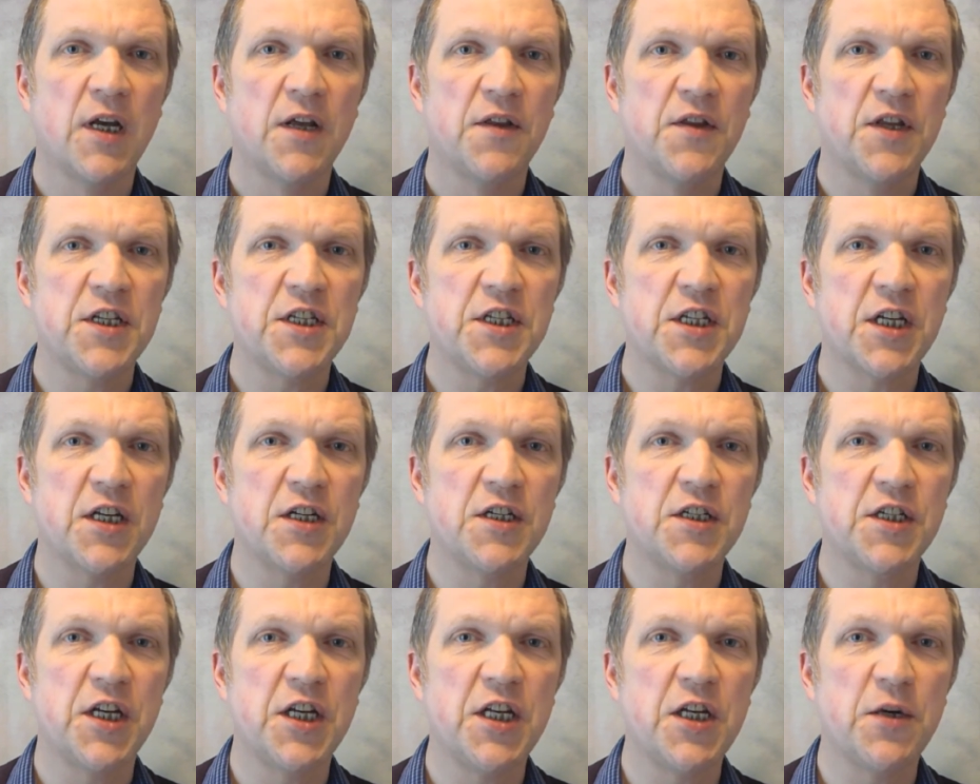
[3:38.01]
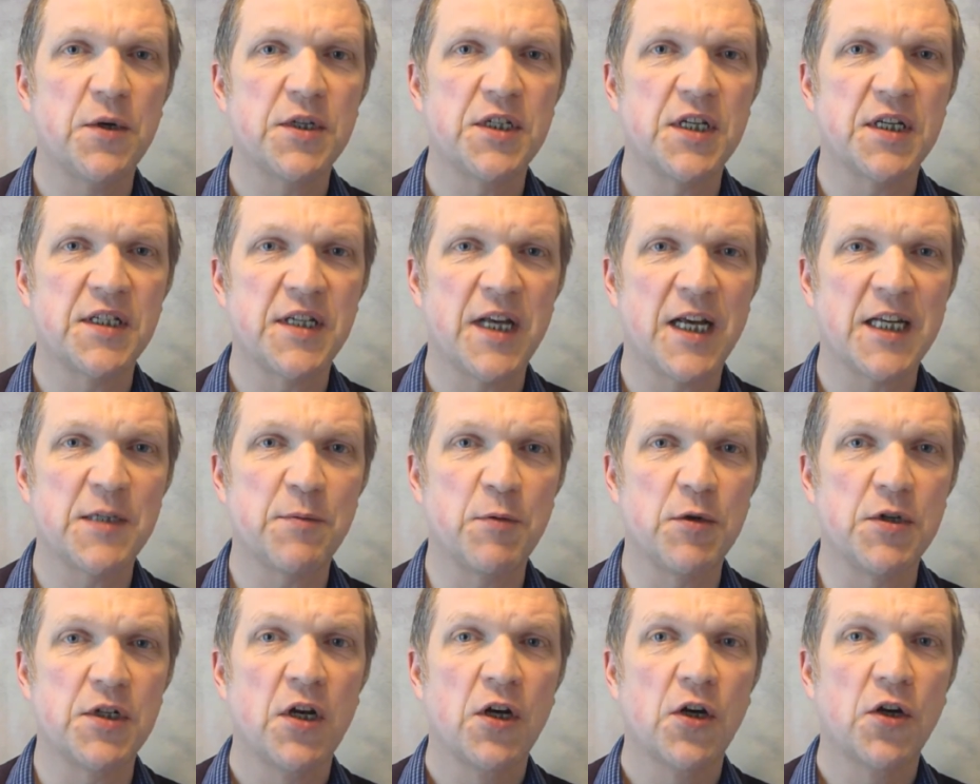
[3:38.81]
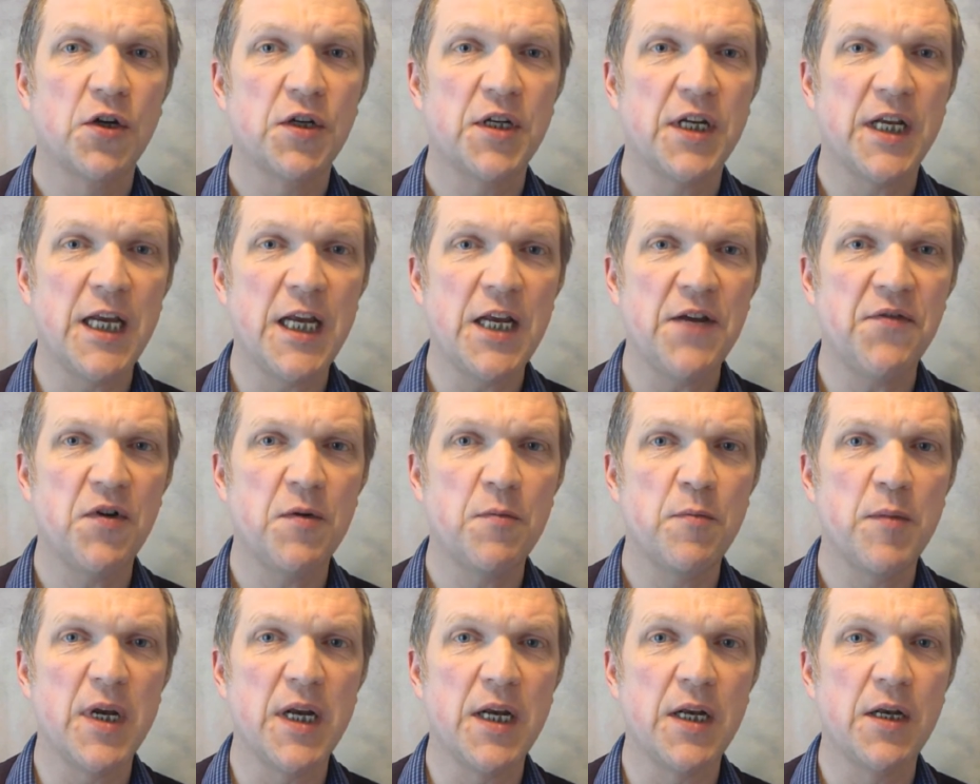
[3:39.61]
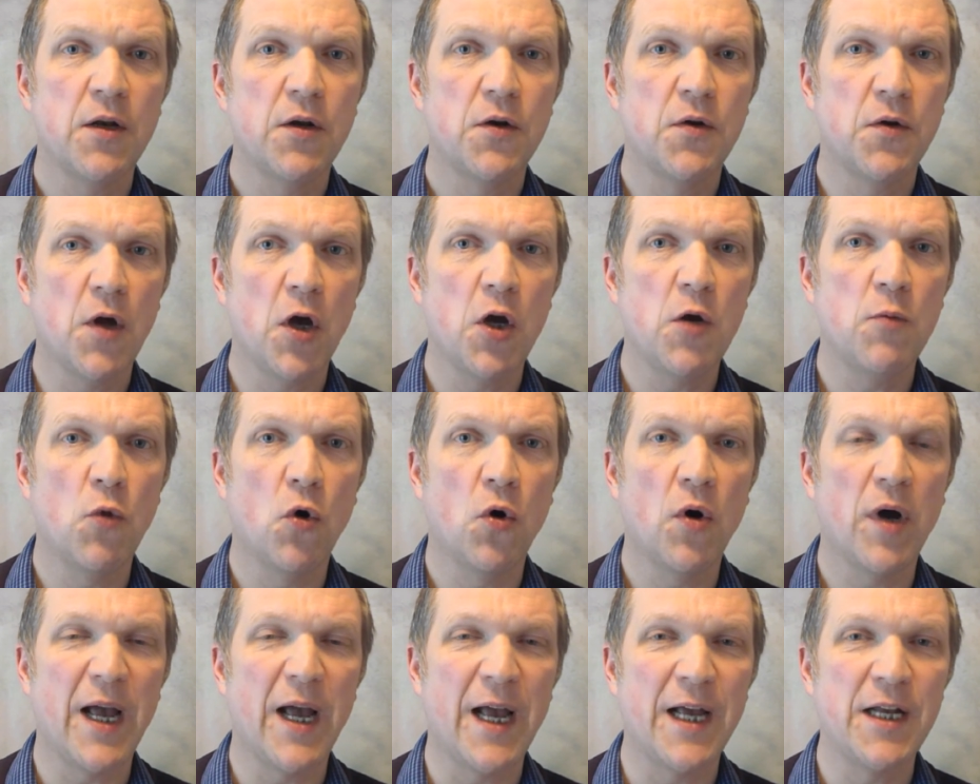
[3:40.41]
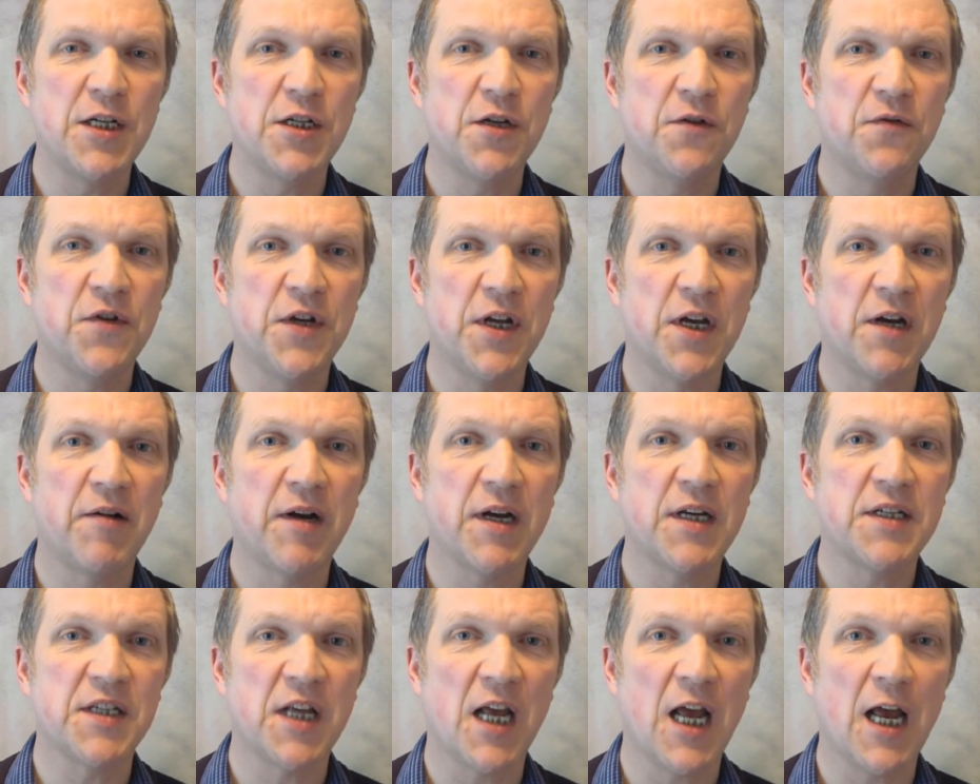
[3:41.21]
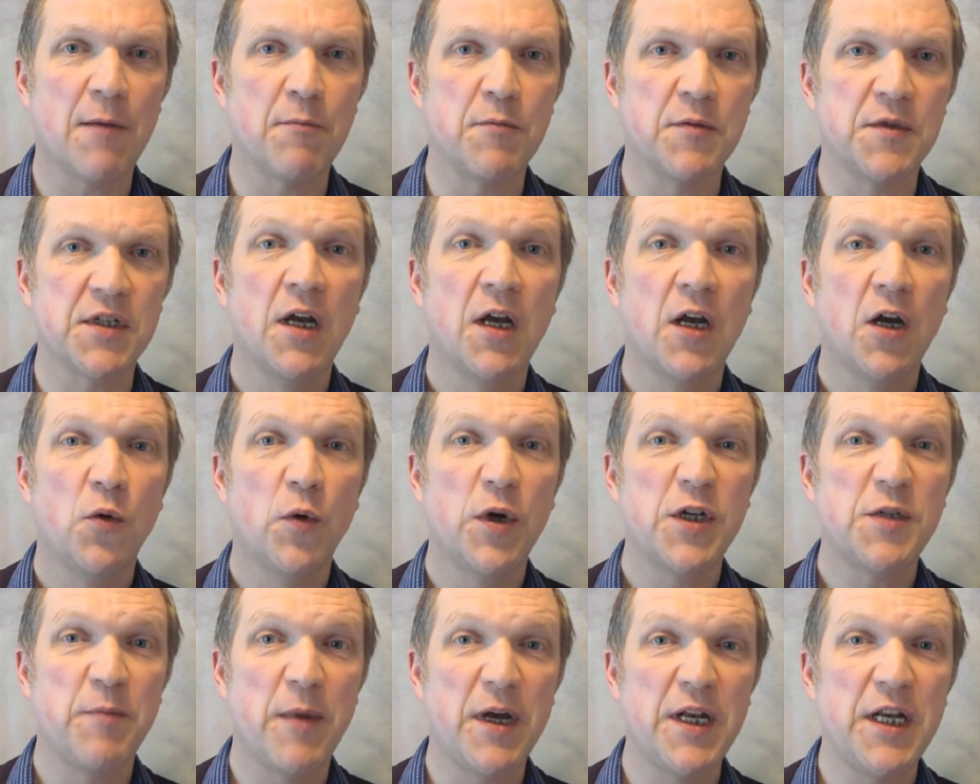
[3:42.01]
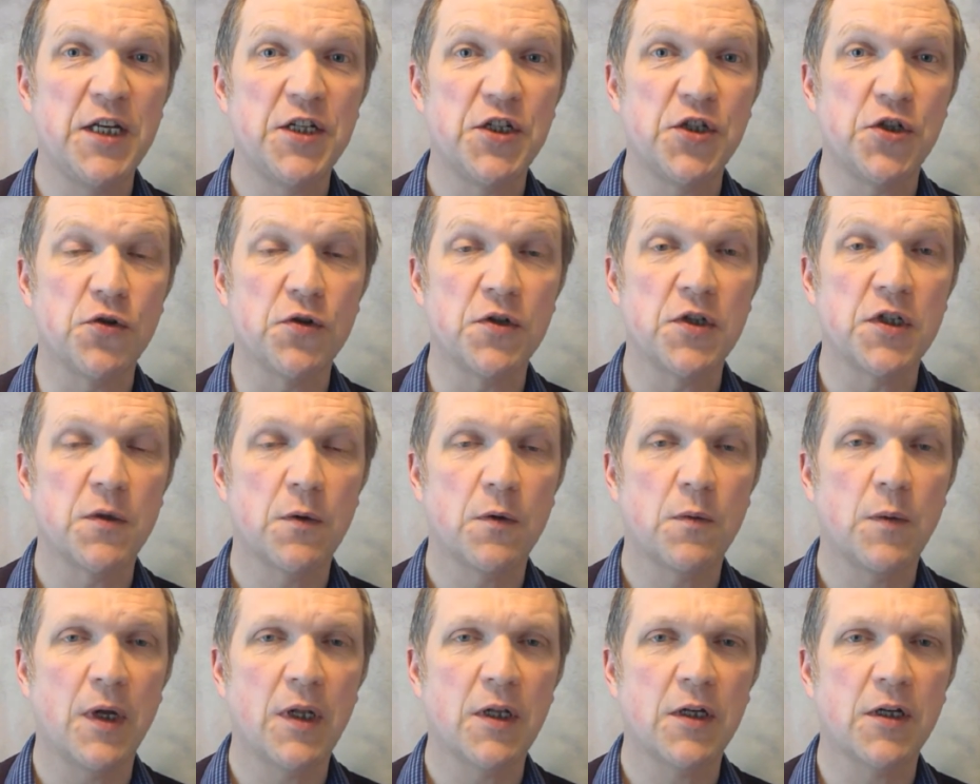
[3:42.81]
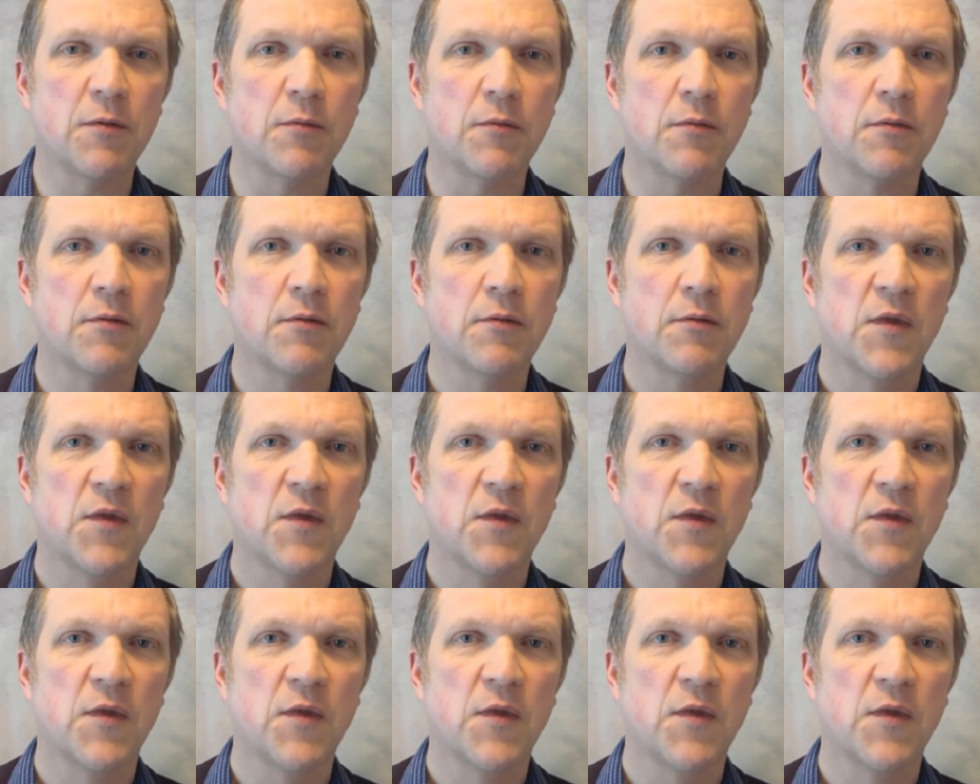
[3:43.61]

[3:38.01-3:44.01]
This continuous assessment could even mean no more end-of-year exams, which many students would welcome.